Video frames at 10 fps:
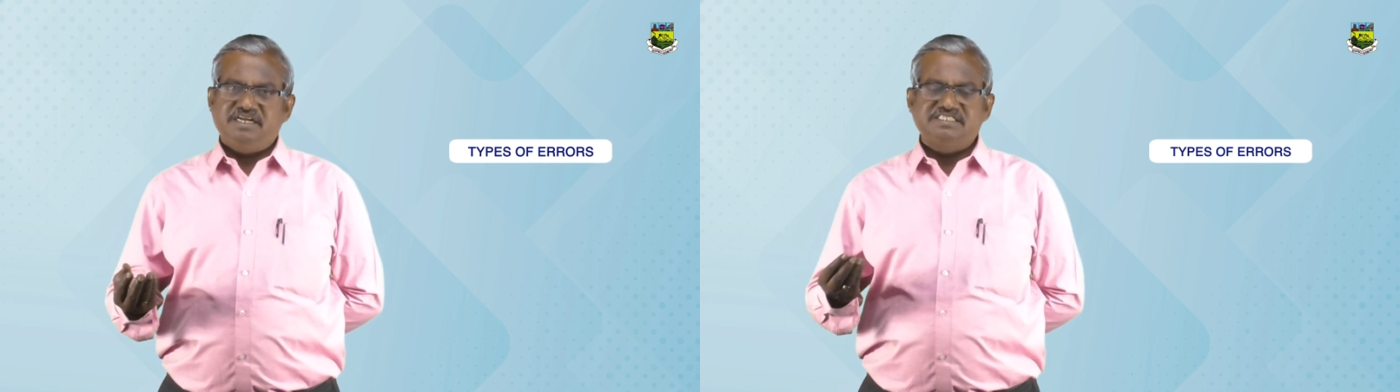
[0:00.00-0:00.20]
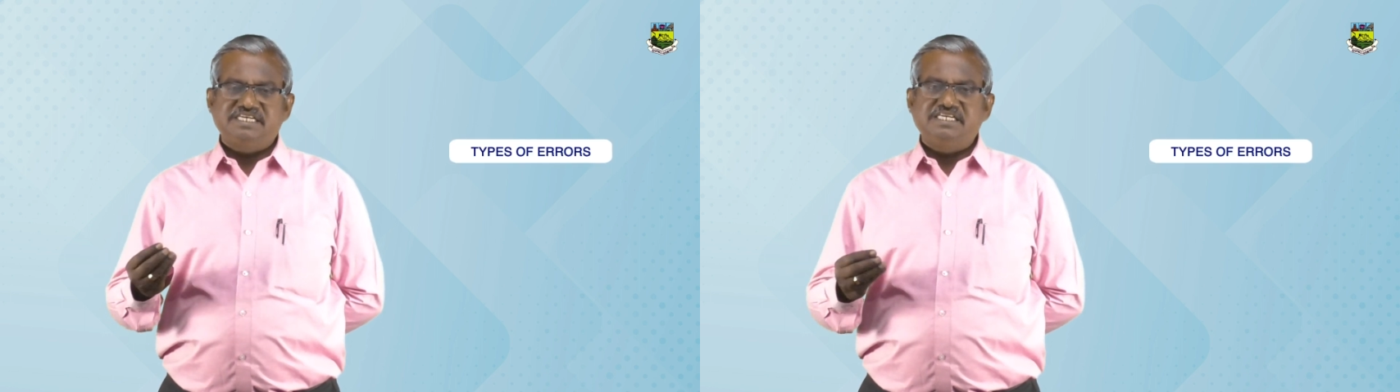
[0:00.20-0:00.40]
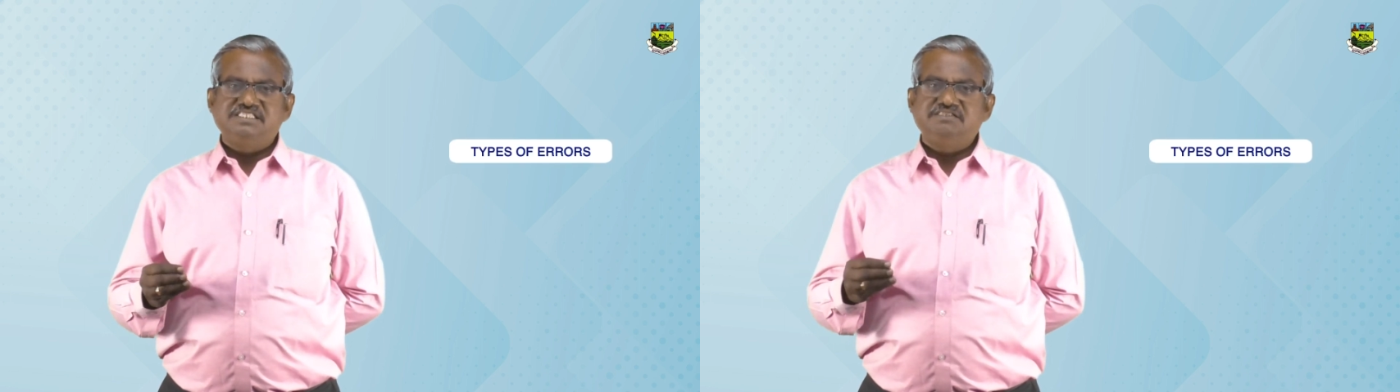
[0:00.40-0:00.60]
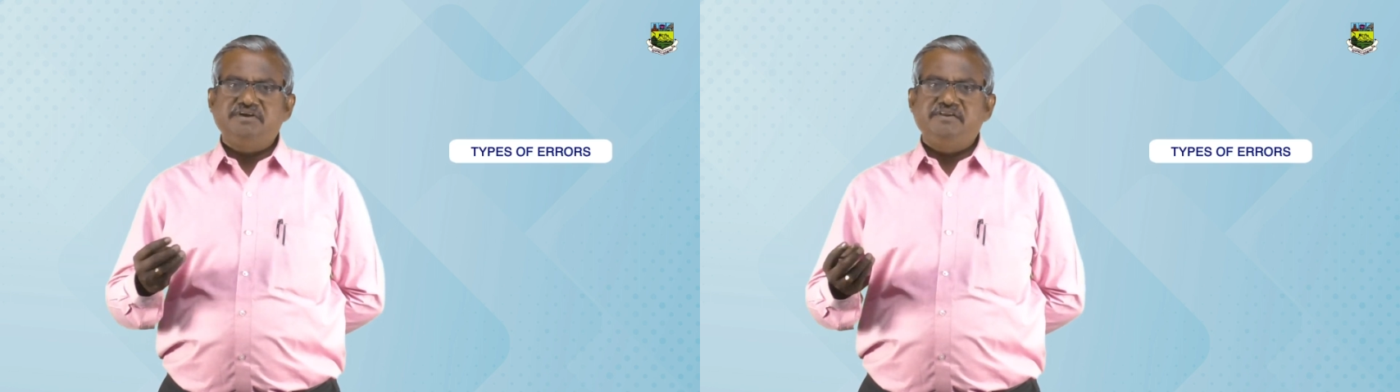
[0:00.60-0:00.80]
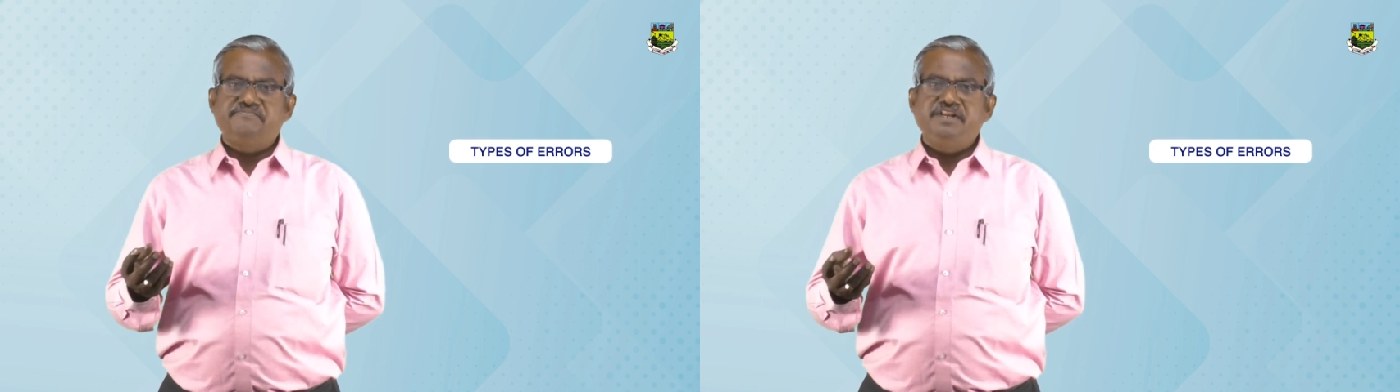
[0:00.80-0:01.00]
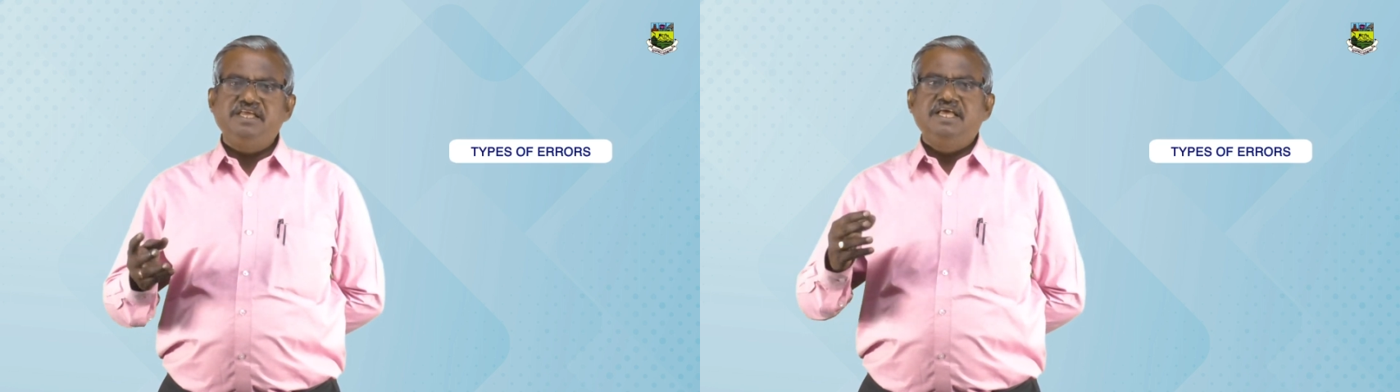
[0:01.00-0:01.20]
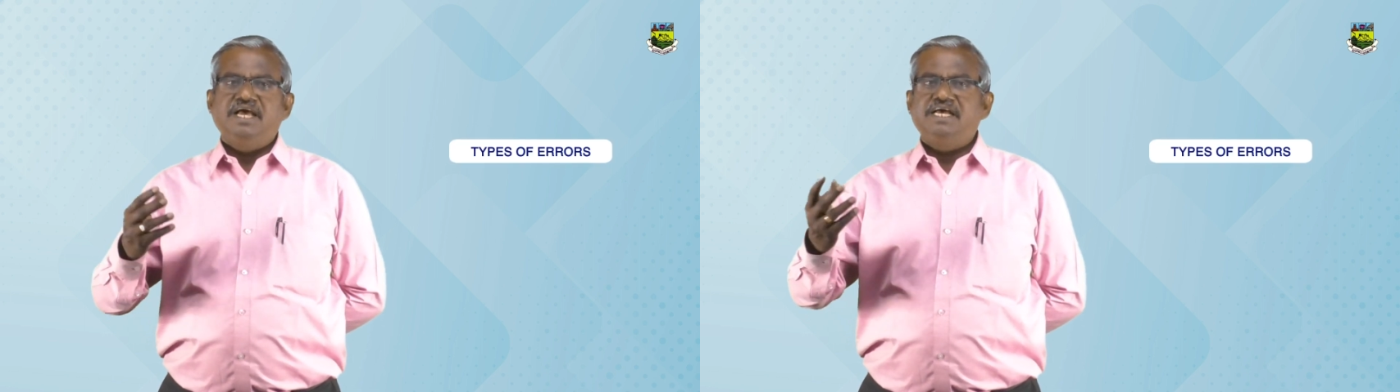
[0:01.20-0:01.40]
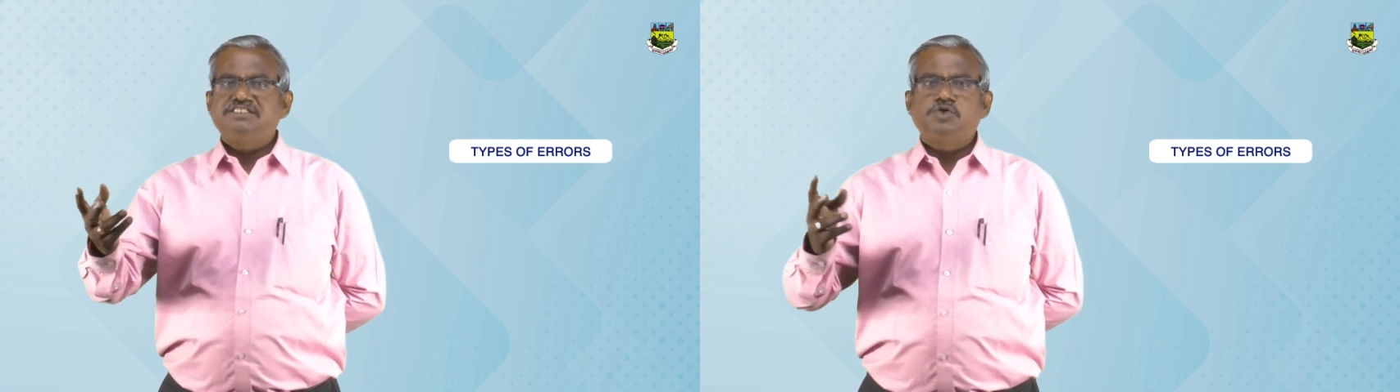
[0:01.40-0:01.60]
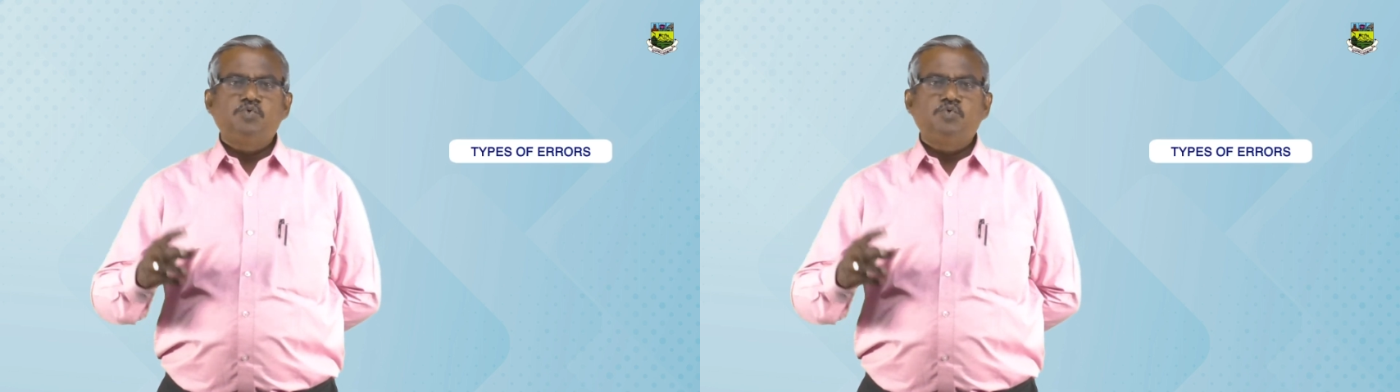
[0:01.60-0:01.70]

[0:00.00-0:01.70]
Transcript: Under statistics, we are defining as